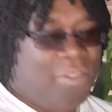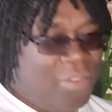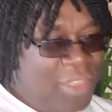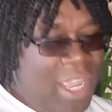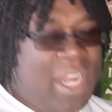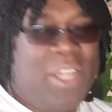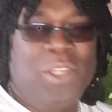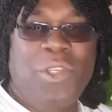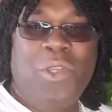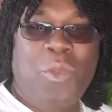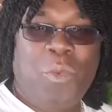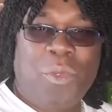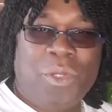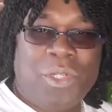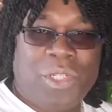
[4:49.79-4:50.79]
then you
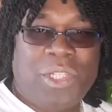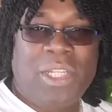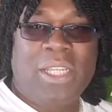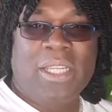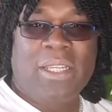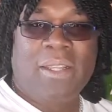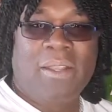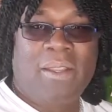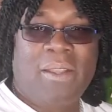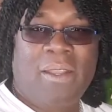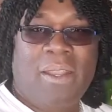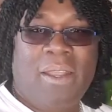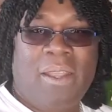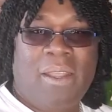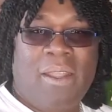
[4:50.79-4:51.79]
will see
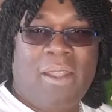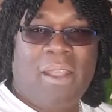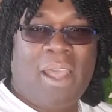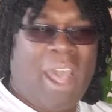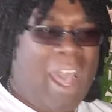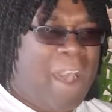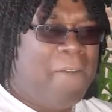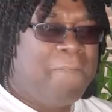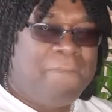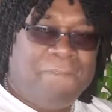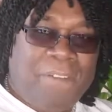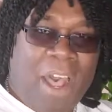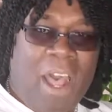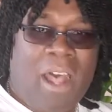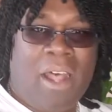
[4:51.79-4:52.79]
how
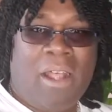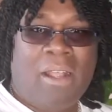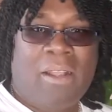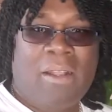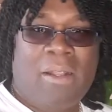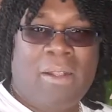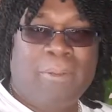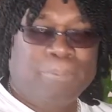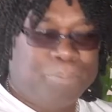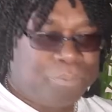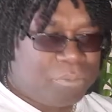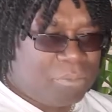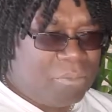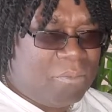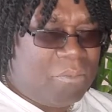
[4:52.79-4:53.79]
far
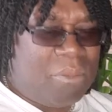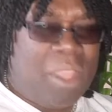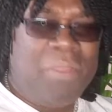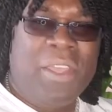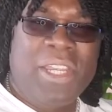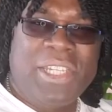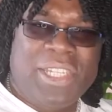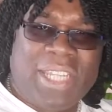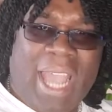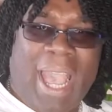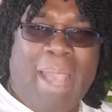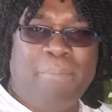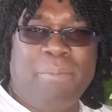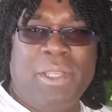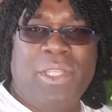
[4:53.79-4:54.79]
the
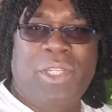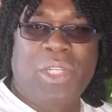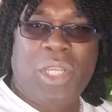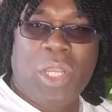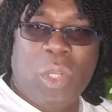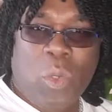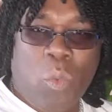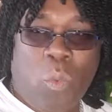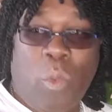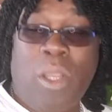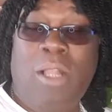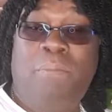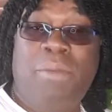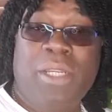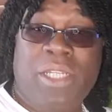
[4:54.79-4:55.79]
damage
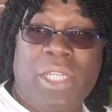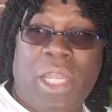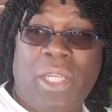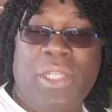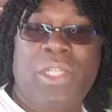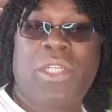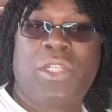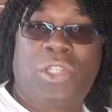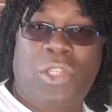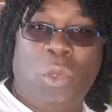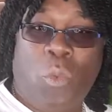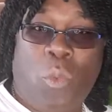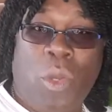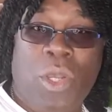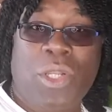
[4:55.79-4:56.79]
will be done to the
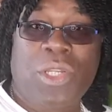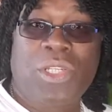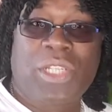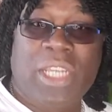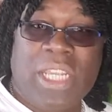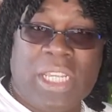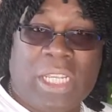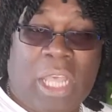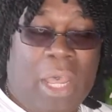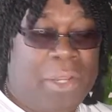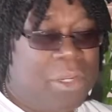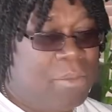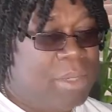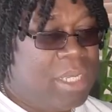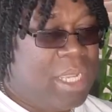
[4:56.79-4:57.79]
world's
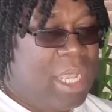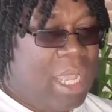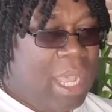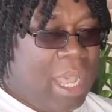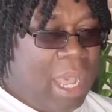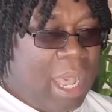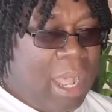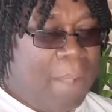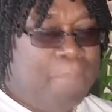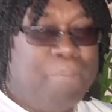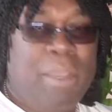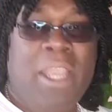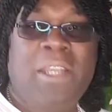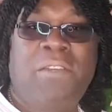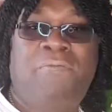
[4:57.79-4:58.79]
economy. I
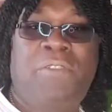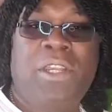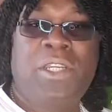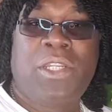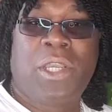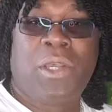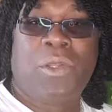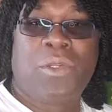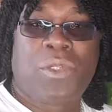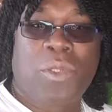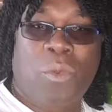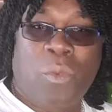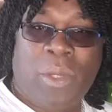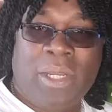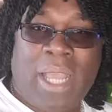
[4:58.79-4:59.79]
made
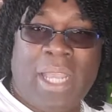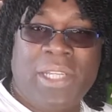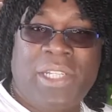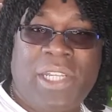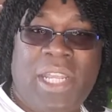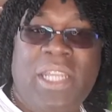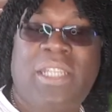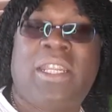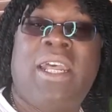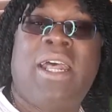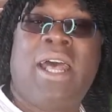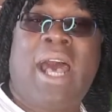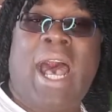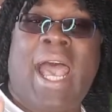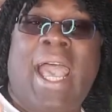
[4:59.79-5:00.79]
videos when I said
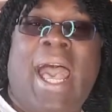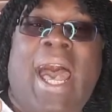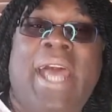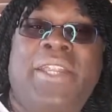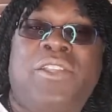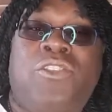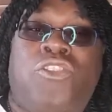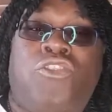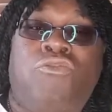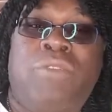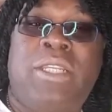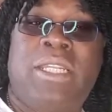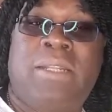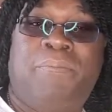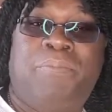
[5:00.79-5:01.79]
I had a
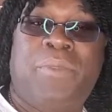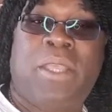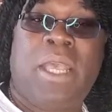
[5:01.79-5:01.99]
dream